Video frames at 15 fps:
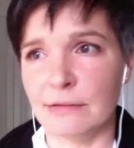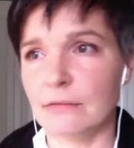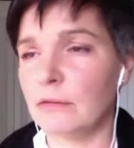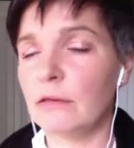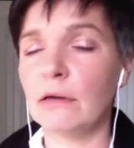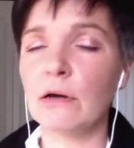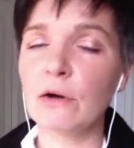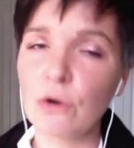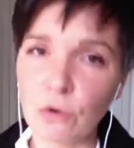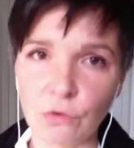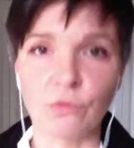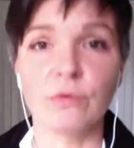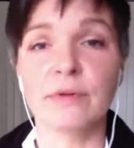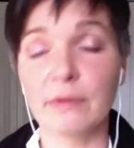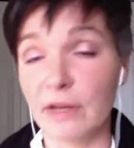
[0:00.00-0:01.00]
they're
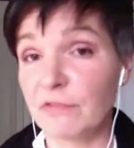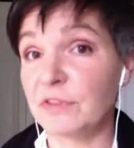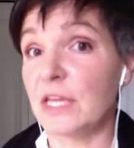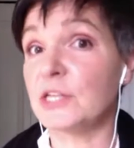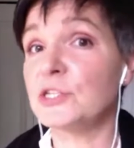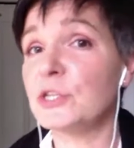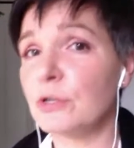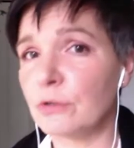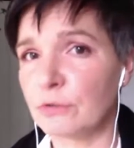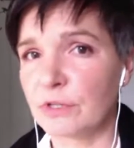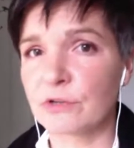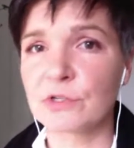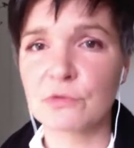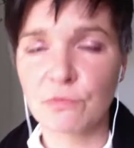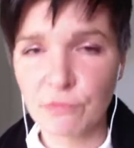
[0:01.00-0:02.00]
people and we're
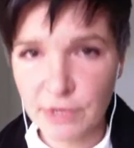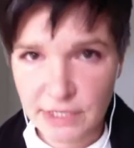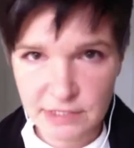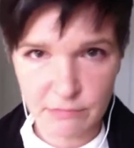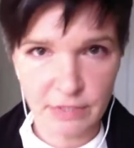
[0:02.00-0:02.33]
people and our